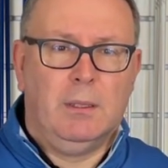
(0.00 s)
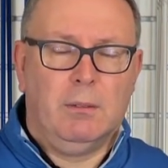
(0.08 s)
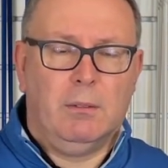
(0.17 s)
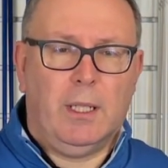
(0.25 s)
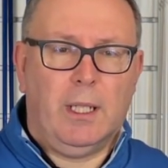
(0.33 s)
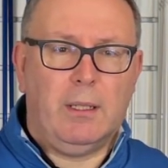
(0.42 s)

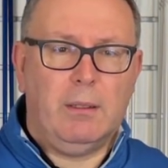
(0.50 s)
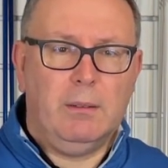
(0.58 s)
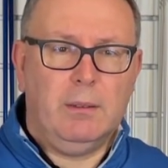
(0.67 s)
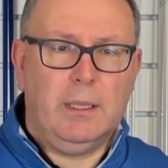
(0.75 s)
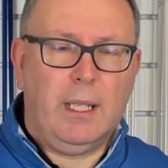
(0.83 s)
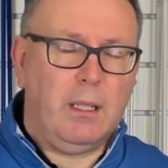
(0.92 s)
Right?
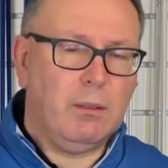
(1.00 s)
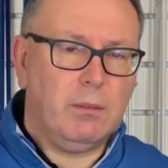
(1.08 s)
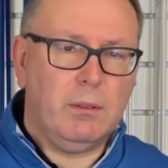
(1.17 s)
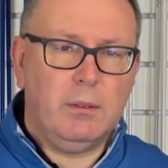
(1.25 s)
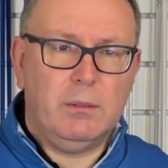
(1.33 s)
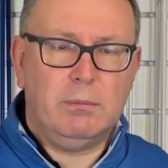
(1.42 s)
Now,
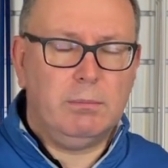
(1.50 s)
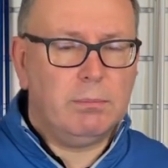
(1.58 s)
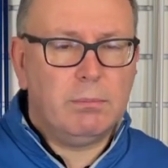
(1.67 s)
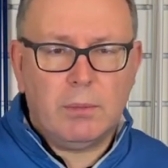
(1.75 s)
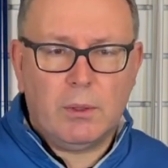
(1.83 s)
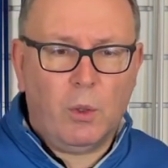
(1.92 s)

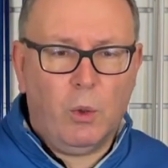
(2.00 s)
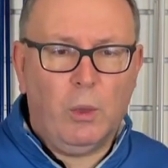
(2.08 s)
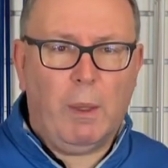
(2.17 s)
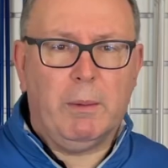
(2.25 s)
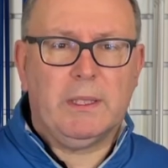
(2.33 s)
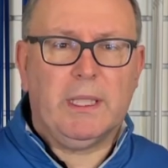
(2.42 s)
all I
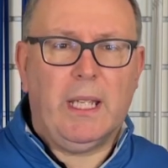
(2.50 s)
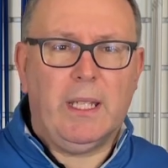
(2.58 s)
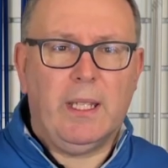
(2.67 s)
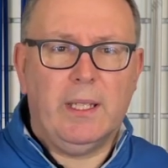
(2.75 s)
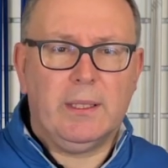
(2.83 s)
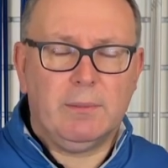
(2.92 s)
would say
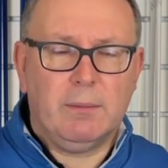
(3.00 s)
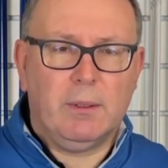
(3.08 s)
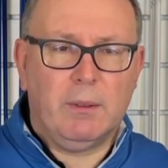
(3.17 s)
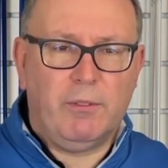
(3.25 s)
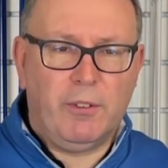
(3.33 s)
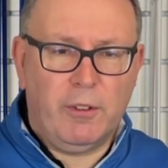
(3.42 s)
is,
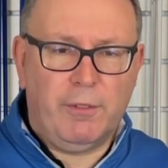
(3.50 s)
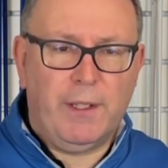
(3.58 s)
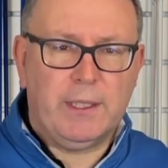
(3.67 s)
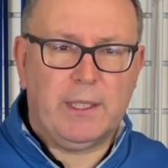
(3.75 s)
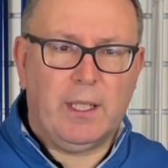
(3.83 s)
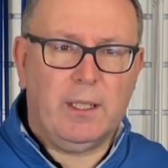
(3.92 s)
for a
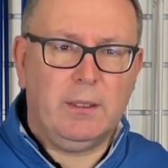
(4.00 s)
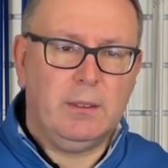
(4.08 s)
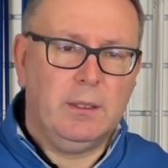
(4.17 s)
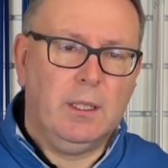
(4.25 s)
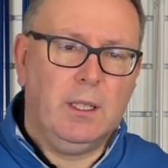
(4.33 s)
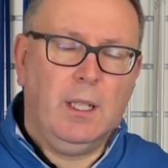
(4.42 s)
fitter,
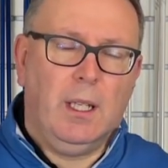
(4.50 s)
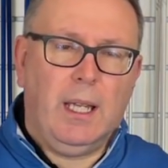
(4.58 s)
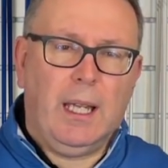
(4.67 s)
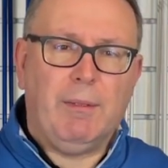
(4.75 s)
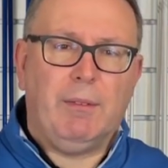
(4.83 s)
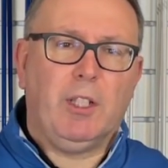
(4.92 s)

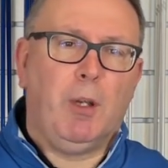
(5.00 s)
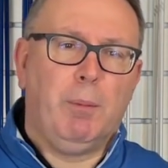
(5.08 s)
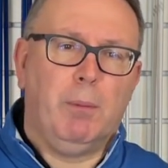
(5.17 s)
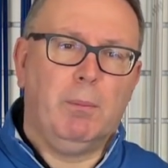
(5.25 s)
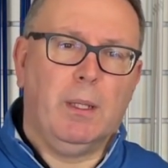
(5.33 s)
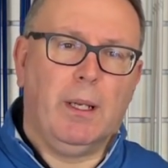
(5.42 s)
have an
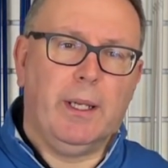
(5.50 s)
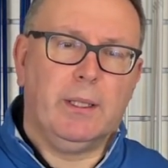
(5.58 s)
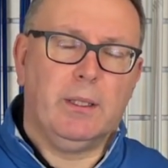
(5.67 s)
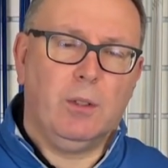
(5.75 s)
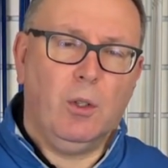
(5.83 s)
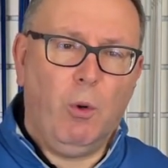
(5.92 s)
open mind.
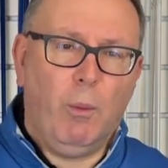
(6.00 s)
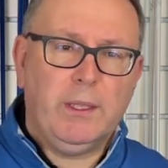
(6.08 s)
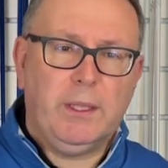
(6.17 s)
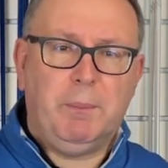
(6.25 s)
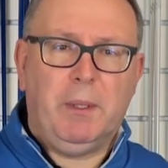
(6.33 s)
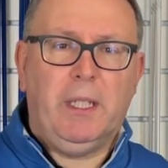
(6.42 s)
Always
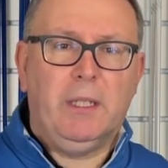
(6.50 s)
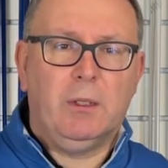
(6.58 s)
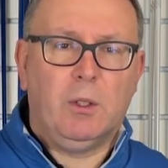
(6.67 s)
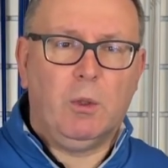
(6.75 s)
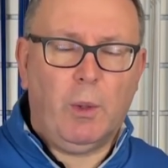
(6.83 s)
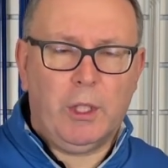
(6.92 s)
be
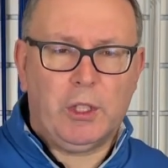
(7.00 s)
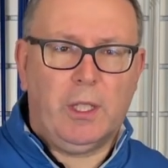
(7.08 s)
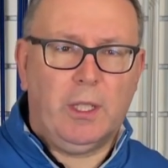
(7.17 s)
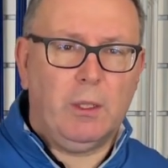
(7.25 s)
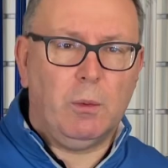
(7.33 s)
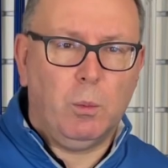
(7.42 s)

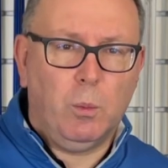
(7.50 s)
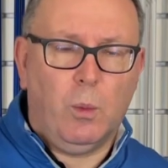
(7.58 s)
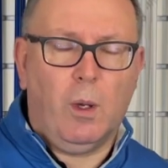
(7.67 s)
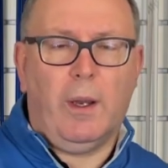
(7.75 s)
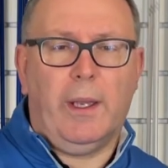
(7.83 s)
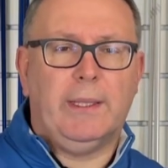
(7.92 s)
questioning,
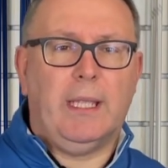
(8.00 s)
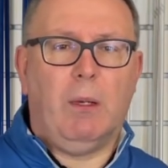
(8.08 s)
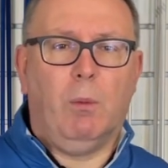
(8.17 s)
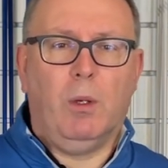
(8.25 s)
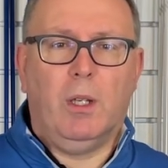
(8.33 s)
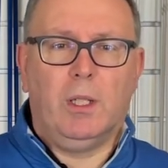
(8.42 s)
why is that
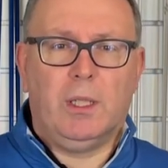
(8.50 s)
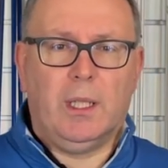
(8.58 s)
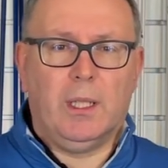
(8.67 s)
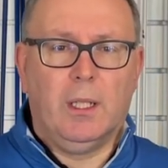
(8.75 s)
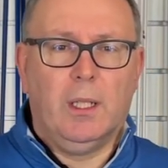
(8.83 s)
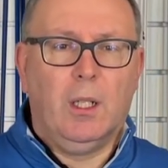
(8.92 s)

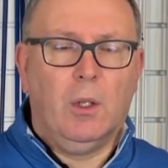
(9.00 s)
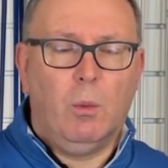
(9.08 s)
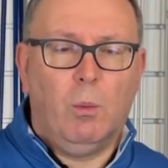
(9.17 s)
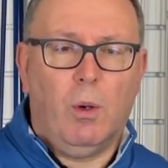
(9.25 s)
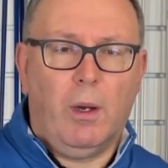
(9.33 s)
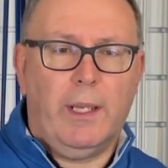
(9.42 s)
working?
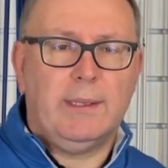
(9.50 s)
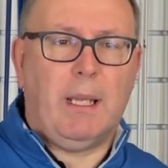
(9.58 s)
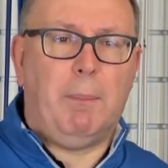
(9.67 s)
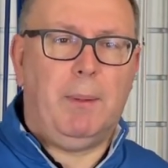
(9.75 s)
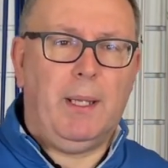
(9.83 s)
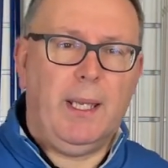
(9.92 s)
Why is
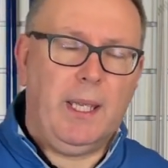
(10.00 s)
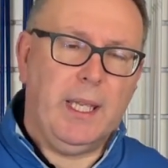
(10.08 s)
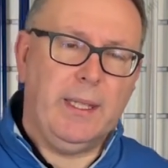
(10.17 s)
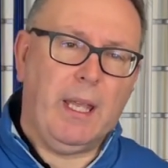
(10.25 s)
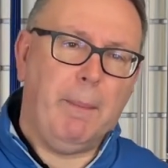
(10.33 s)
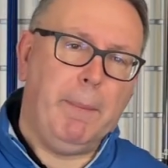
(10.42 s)
that player
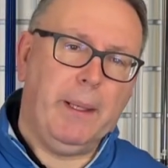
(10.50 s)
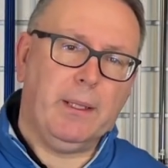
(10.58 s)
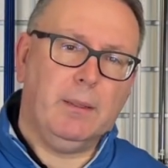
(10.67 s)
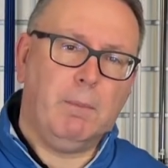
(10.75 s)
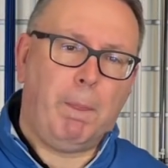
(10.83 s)
hitting that better?